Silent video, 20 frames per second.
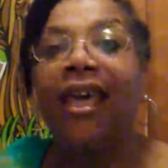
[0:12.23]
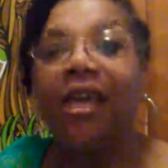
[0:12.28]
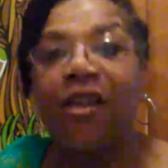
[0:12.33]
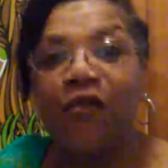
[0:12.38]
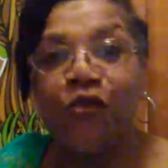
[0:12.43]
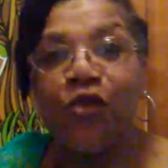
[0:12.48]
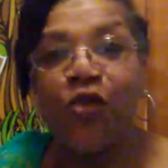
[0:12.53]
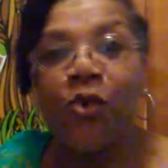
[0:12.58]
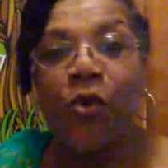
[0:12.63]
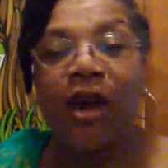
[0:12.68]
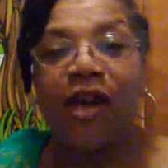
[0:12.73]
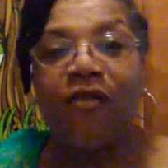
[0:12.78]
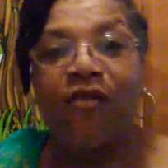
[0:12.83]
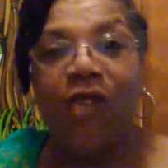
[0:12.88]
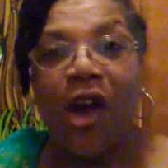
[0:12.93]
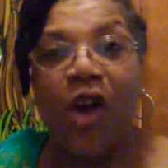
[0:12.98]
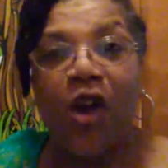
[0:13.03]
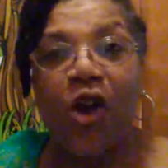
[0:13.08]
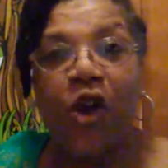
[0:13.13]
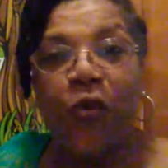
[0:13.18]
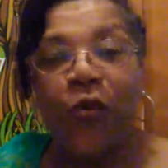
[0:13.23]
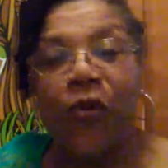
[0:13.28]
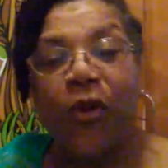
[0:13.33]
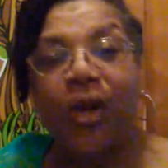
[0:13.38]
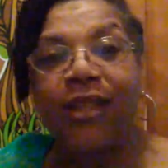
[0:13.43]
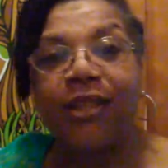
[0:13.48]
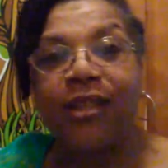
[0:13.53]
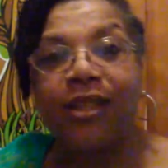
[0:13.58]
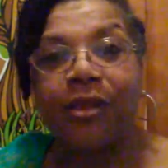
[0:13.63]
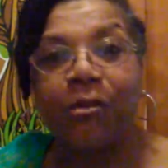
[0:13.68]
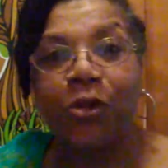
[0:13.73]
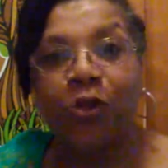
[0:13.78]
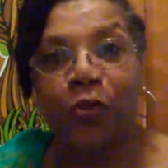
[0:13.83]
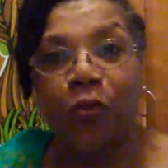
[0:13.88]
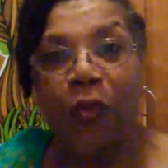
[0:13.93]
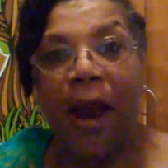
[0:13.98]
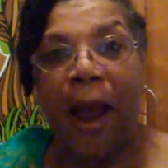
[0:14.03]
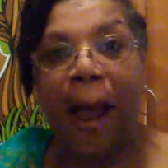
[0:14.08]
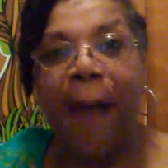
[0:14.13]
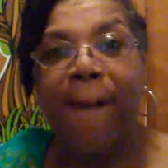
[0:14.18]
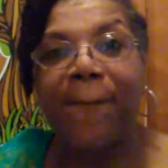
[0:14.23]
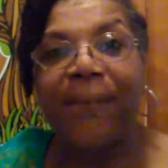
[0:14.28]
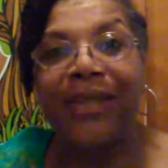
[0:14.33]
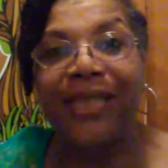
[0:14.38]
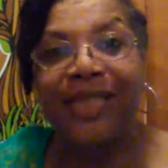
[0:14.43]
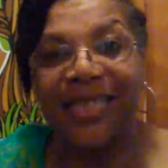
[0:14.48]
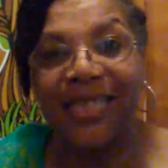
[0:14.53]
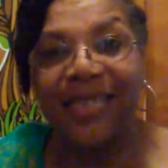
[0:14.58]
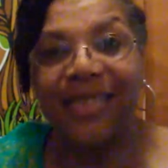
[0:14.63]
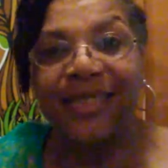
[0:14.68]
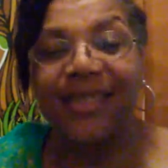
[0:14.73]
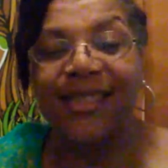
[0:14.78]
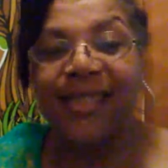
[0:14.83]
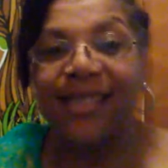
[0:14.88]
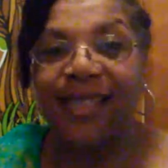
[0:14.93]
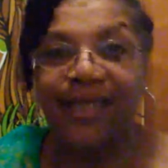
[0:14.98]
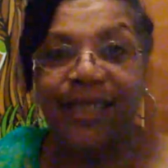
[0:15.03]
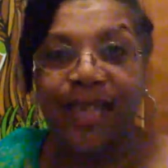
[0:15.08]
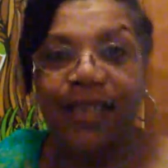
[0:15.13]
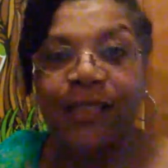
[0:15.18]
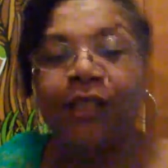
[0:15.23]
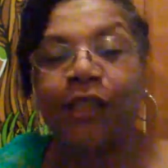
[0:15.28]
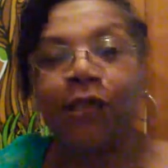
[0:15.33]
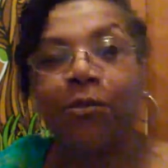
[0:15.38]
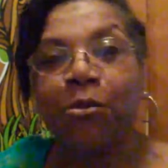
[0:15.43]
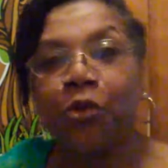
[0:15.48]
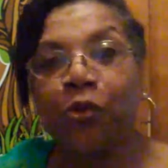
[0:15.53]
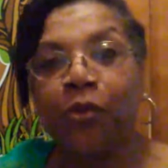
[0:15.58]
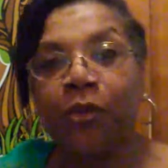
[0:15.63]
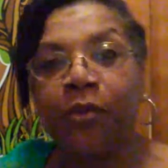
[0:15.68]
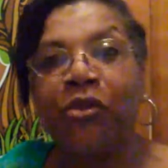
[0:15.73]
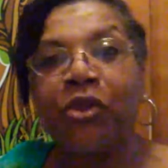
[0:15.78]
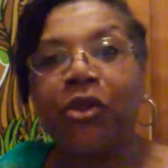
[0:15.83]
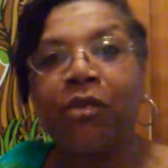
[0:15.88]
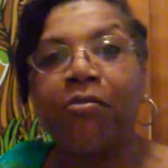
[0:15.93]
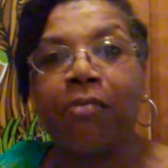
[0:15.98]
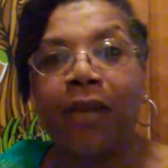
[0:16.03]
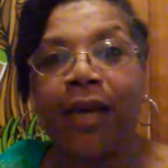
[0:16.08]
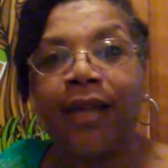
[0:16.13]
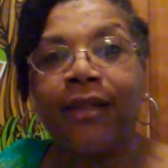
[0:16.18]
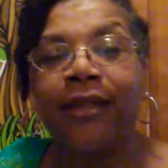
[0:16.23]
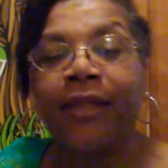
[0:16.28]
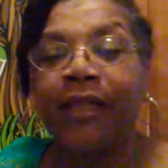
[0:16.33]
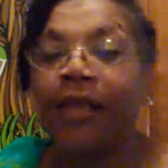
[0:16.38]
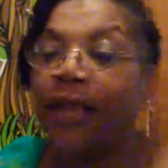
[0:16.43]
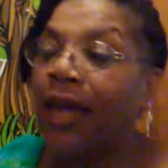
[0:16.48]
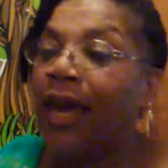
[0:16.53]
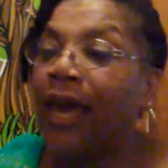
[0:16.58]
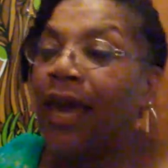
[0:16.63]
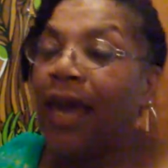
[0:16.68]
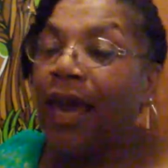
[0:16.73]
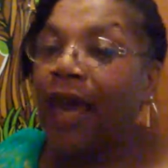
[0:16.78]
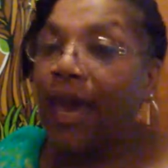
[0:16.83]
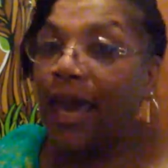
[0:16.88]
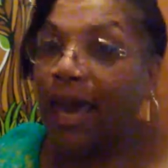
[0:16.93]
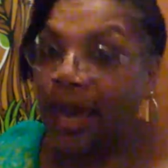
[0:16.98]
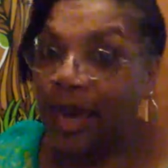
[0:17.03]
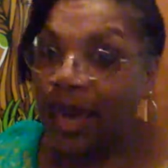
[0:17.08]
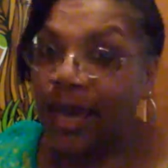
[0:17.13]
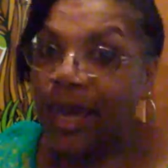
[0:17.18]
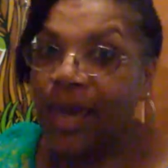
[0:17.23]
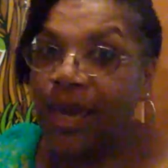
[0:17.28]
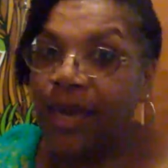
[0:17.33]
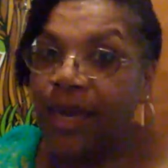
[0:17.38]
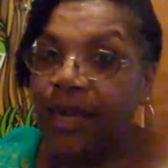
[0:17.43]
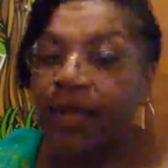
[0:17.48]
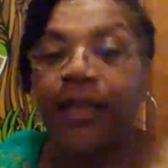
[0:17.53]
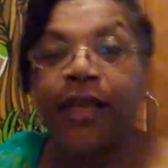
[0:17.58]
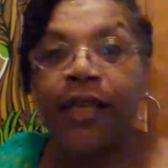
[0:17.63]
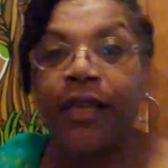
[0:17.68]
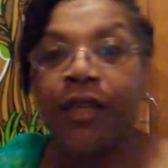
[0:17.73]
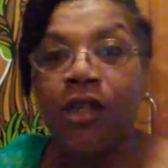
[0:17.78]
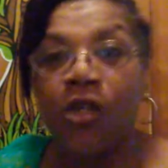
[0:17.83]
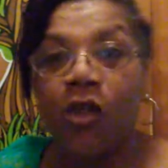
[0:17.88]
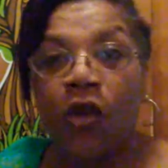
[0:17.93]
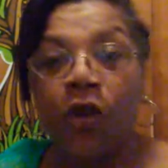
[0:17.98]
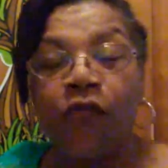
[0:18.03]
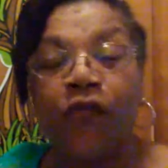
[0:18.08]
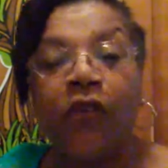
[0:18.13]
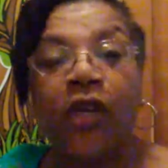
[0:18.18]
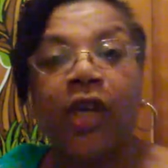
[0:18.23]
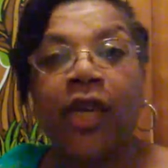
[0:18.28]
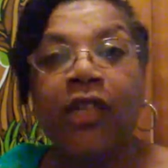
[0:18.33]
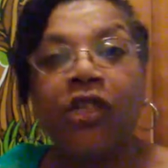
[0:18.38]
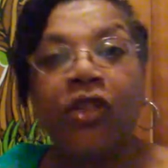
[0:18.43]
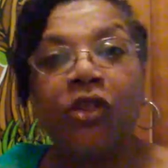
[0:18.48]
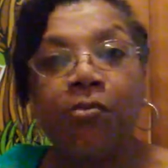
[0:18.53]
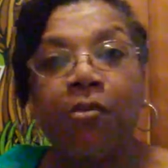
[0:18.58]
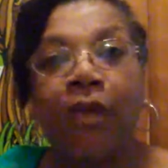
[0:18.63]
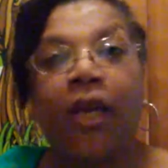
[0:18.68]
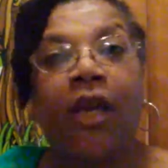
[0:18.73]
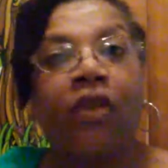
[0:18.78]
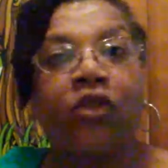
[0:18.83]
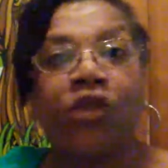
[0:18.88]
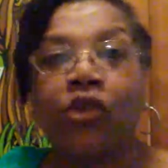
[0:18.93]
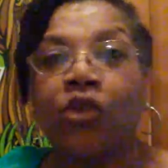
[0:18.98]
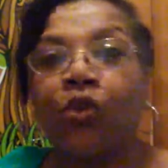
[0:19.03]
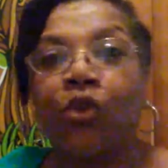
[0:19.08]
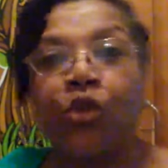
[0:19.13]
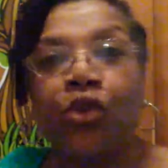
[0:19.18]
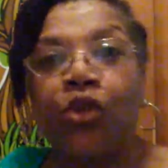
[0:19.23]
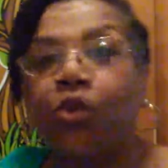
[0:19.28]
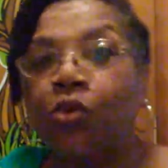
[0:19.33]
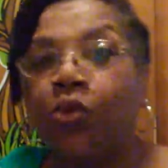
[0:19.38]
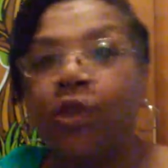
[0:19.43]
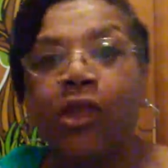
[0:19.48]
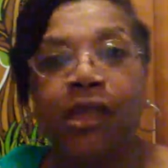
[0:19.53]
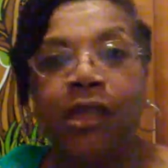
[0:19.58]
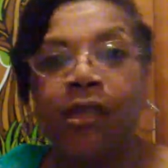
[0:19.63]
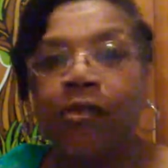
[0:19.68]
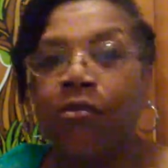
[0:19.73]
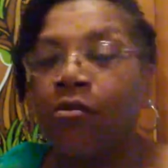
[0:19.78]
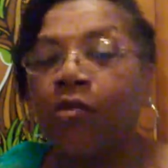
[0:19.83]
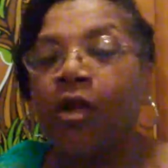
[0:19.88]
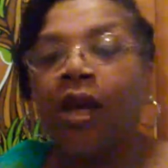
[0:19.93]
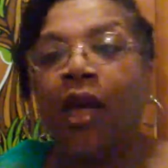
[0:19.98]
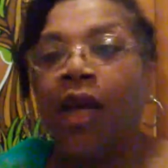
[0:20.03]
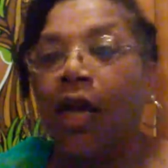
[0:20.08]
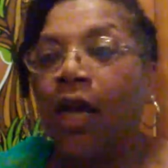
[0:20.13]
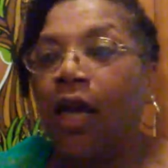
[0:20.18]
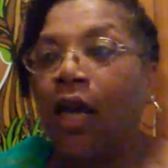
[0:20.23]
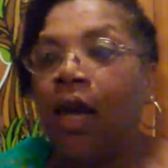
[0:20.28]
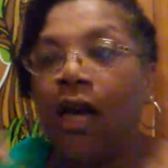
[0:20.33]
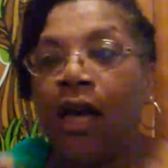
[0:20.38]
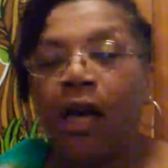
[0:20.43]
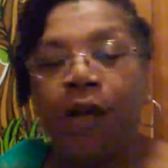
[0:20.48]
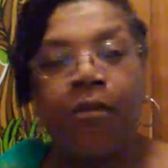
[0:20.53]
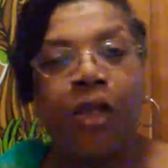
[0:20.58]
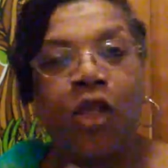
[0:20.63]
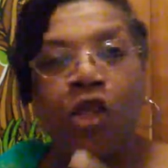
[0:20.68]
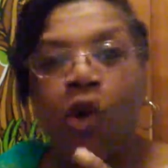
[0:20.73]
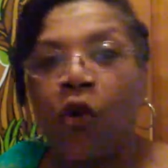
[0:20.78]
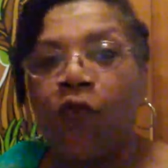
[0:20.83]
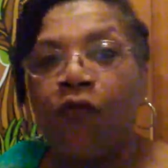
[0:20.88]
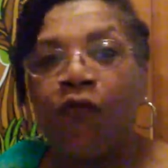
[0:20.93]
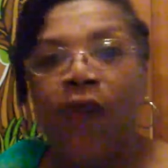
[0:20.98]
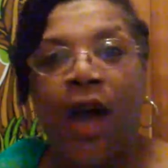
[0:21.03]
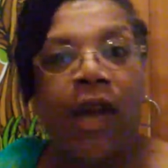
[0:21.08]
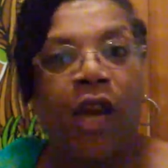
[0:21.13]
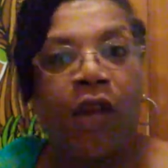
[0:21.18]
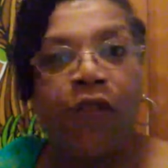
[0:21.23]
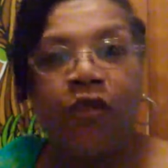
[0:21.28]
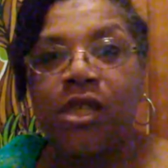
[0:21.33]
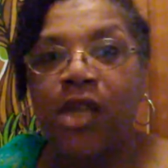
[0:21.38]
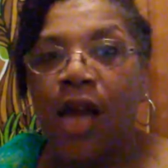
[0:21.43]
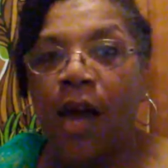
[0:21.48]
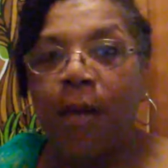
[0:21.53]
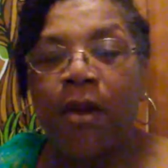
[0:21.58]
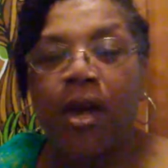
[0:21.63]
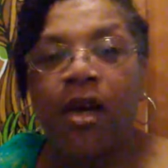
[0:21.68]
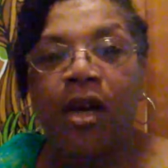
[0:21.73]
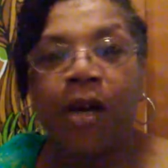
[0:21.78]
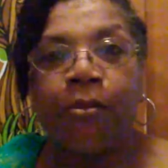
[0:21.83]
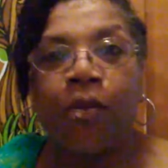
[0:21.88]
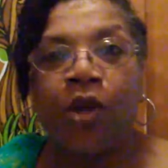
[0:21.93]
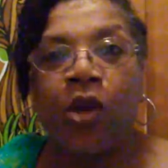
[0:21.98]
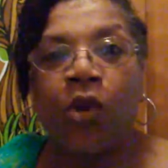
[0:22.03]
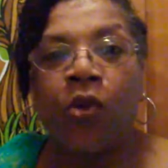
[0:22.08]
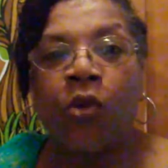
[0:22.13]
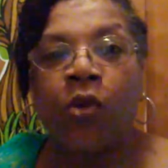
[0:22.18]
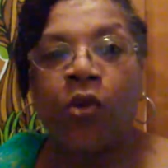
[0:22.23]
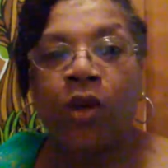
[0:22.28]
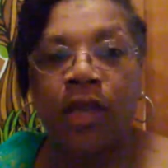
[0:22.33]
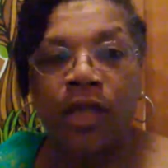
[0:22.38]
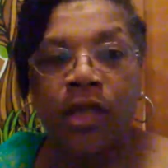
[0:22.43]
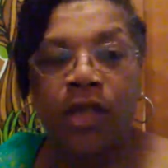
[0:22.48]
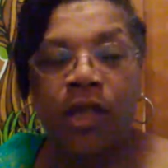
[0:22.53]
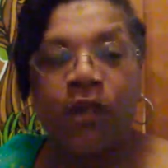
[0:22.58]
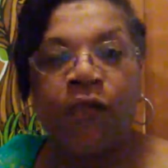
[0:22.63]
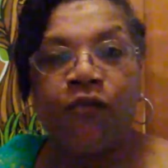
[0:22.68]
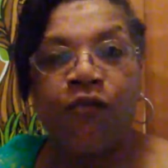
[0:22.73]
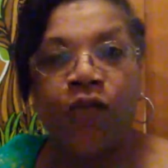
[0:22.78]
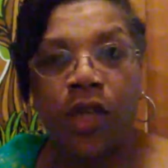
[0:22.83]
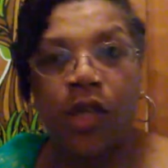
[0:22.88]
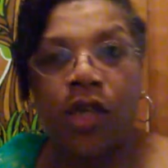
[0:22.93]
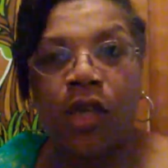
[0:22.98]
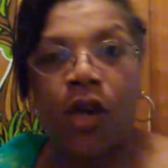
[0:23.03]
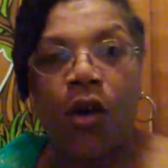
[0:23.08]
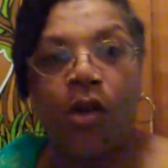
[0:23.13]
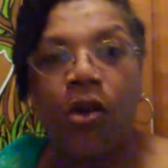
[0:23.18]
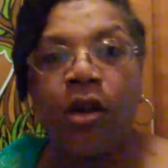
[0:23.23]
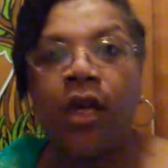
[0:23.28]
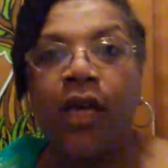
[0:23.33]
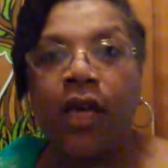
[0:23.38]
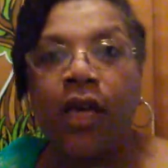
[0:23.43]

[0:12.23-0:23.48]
If you have not already subscribed, please click that subscription button and hit the notification bell so that you can uh, be notified every time I upload another video.